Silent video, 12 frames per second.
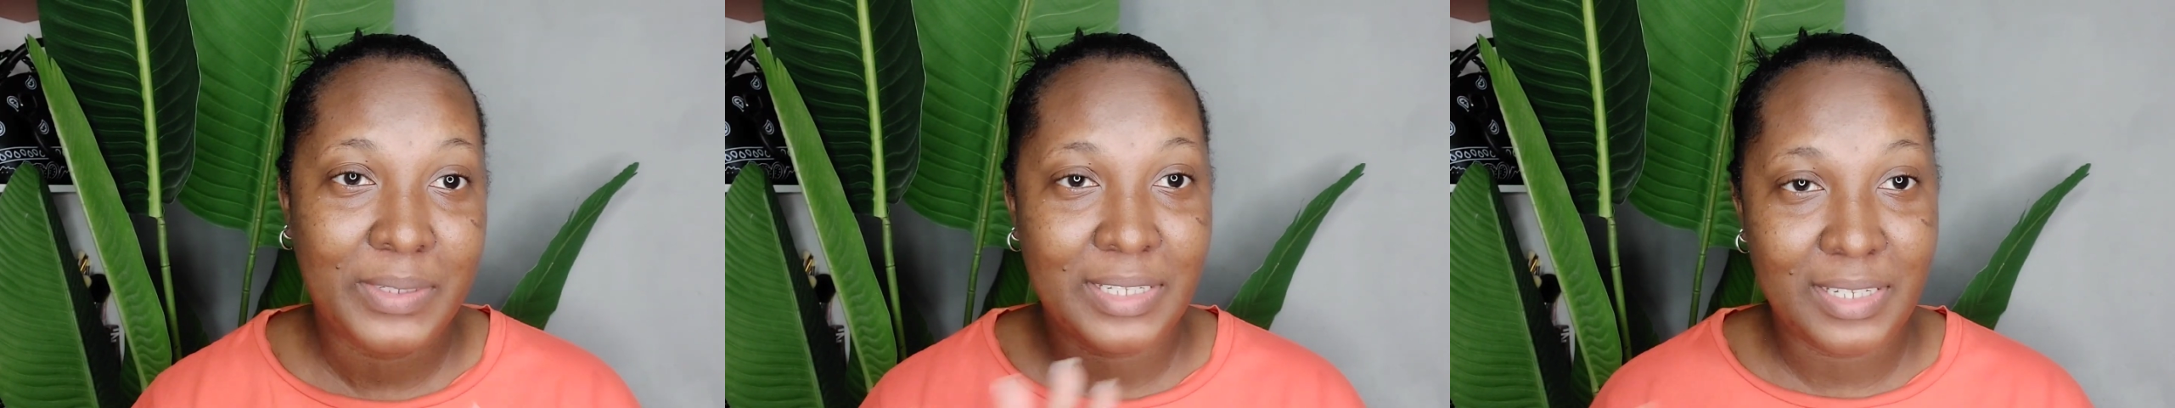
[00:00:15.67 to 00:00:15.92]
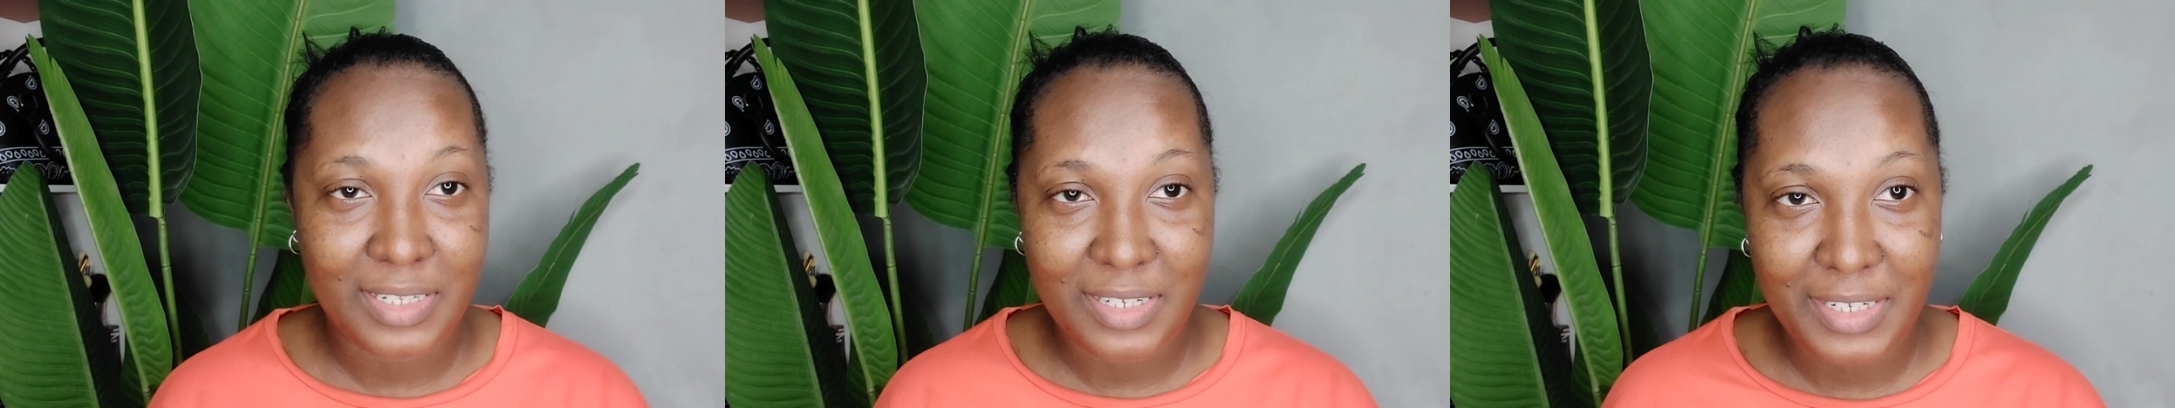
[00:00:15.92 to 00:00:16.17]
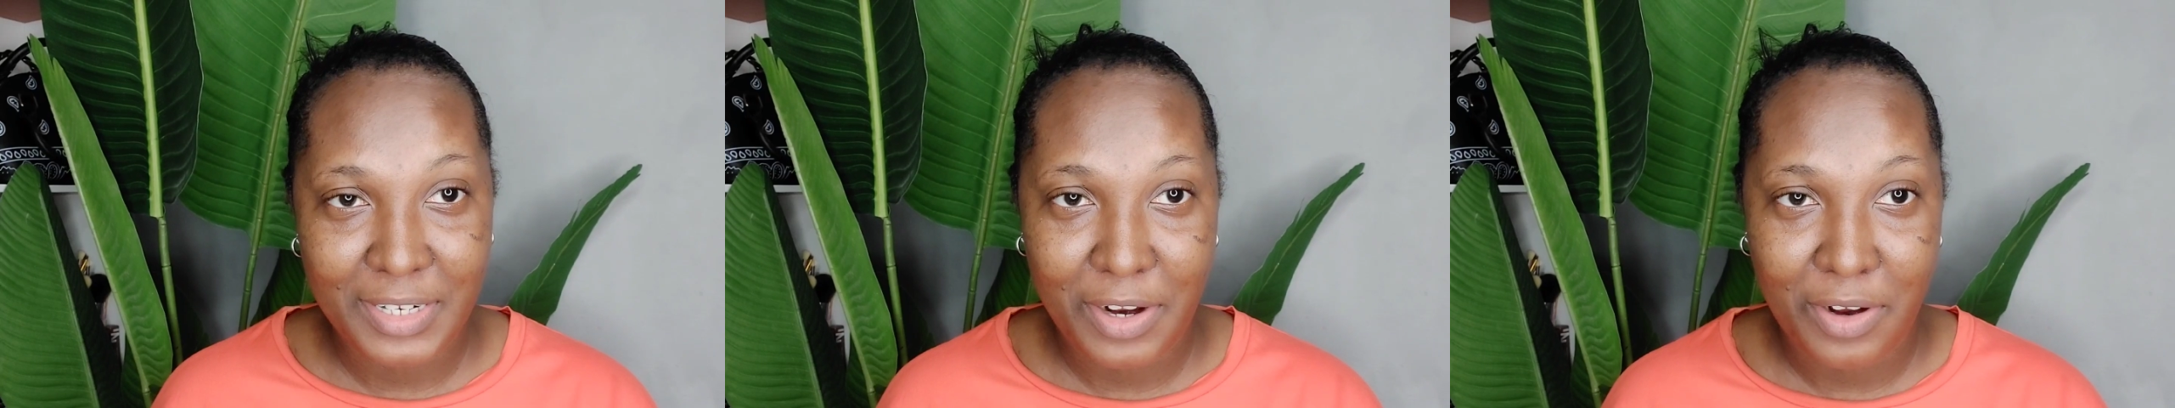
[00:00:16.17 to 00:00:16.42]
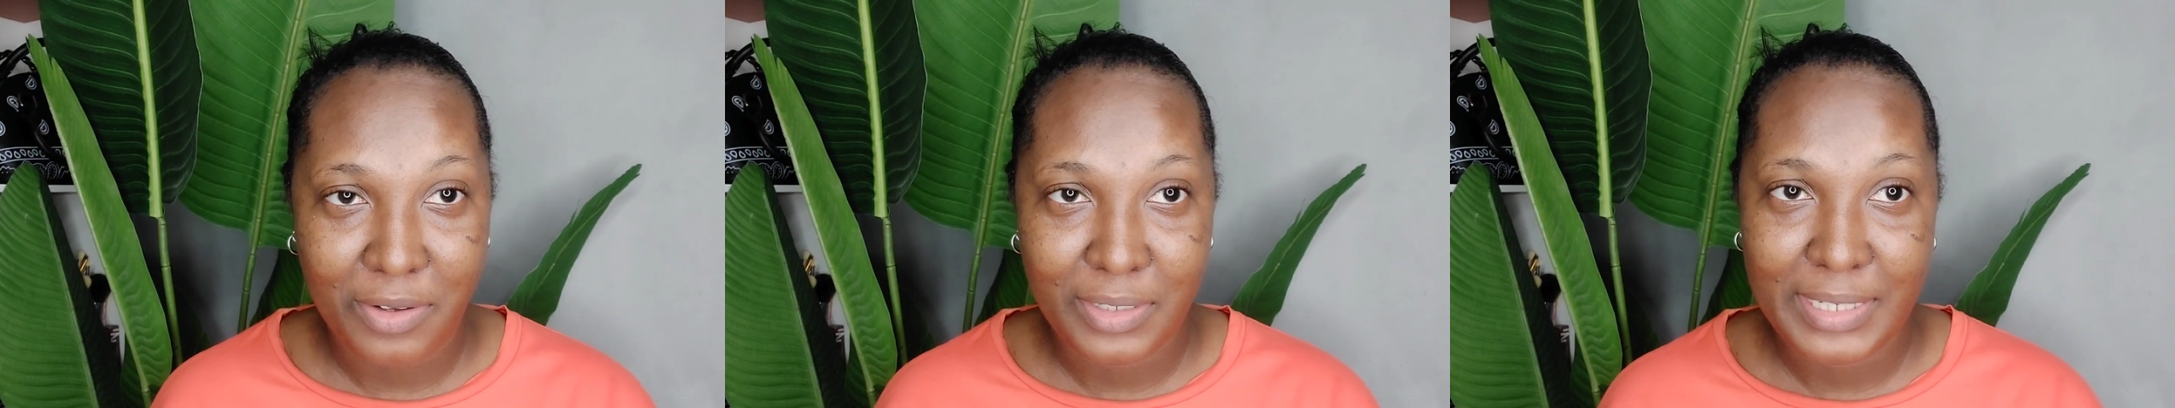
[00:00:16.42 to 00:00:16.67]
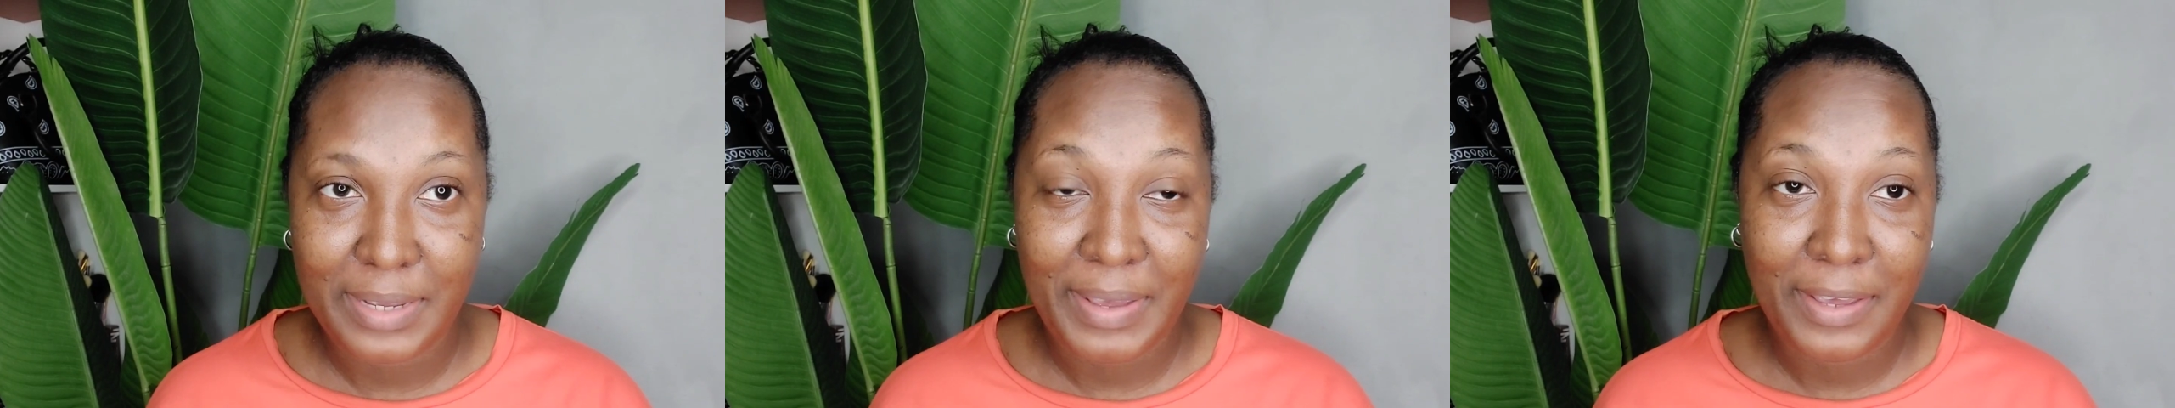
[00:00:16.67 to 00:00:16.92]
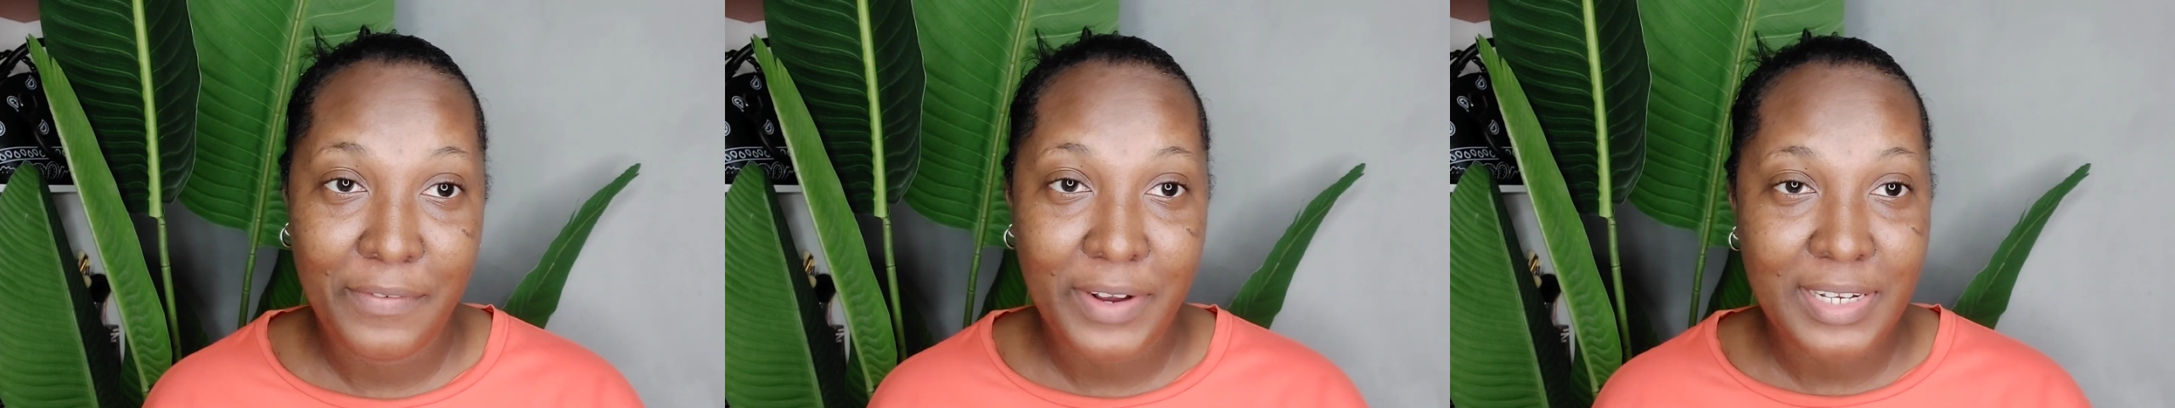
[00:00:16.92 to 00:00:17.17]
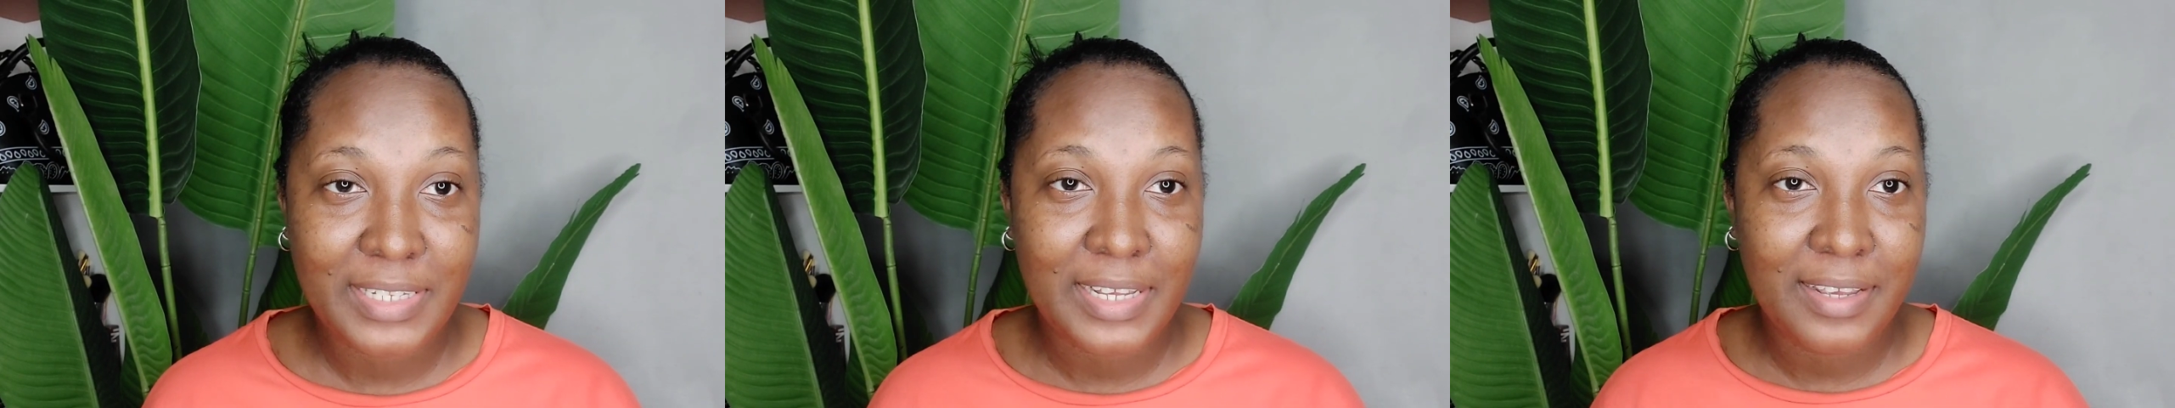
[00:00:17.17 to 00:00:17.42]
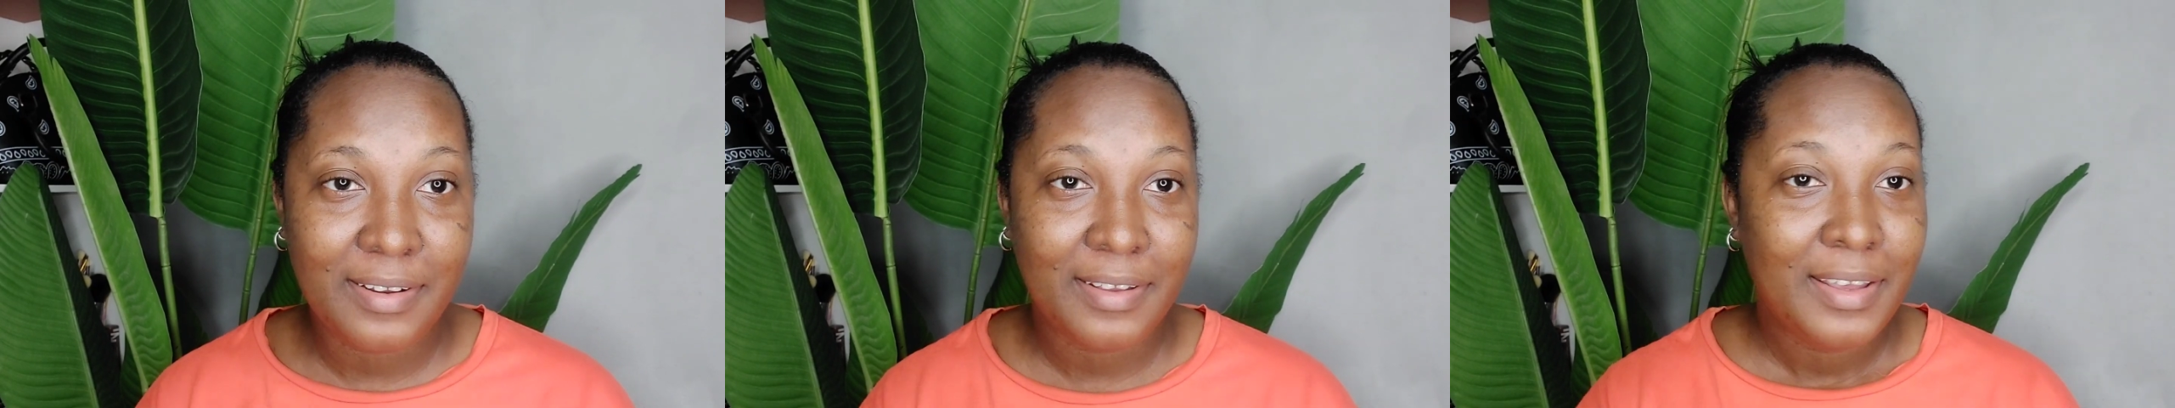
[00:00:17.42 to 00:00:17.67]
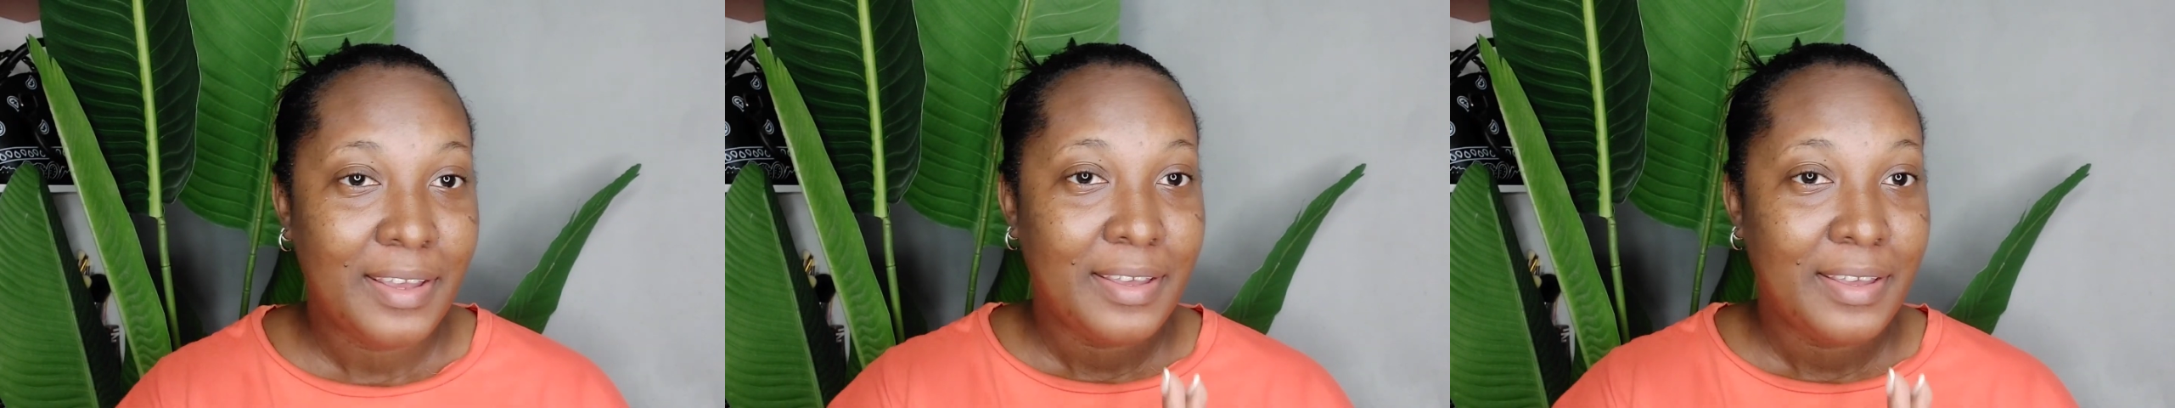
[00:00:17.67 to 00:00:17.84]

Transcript: This is indeed your girl Tia McPherson.